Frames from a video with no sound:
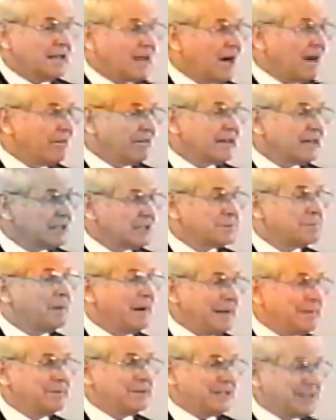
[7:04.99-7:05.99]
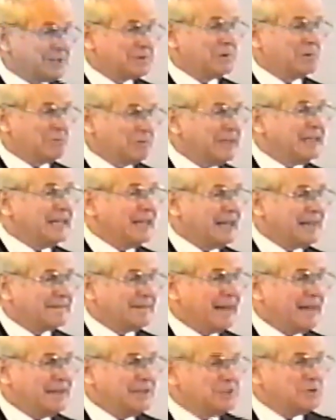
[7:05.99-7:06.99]
Our English Bible doesn't read like
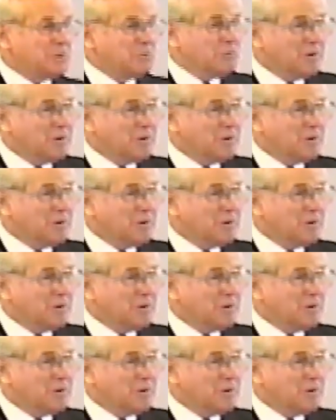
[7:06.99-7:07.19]
that, as you